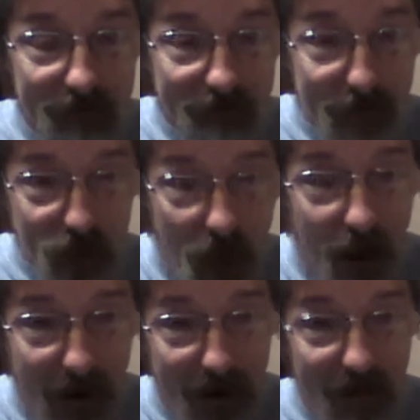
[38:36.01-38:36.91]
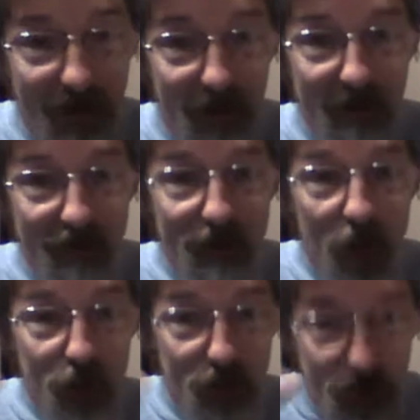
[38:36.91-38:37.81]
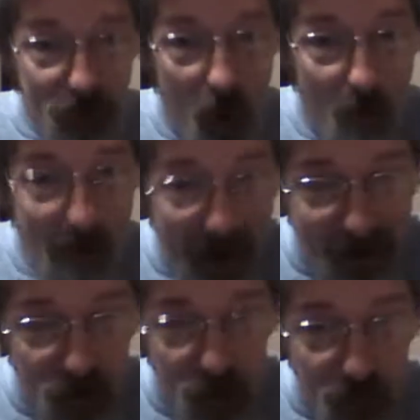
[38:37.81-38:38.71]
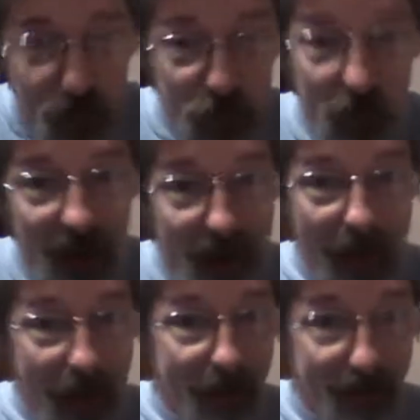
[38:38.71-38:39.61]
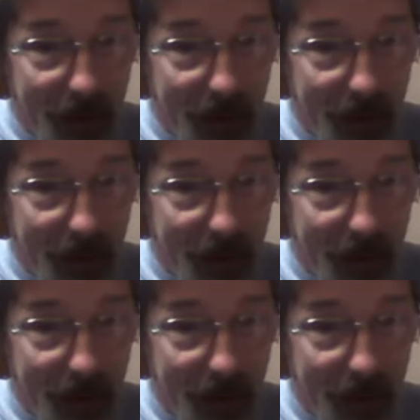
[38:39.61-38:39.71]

Sorry. There's no magical genie and